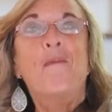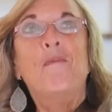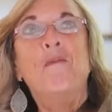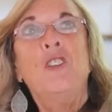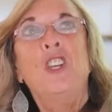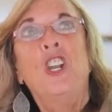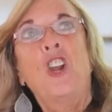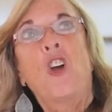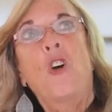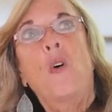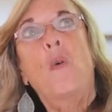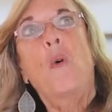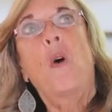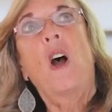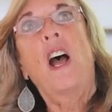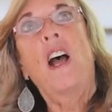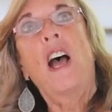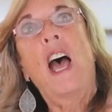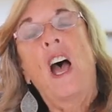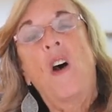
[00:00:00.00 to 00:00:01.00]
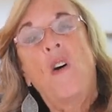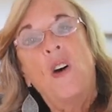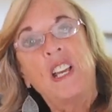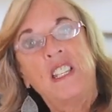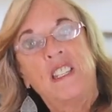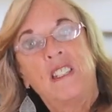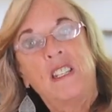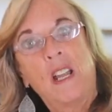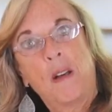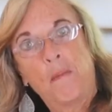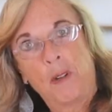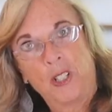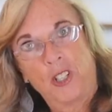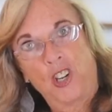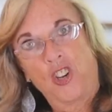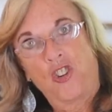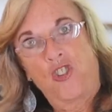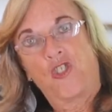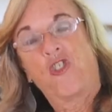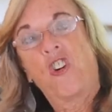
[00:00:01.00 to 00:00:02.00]
You know, how I stumbled
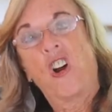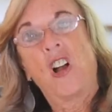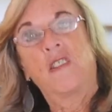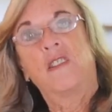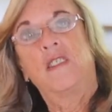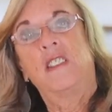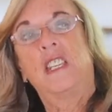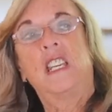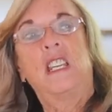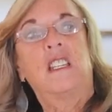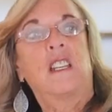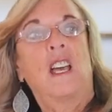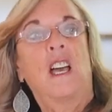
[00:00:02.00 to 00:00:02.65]
across it,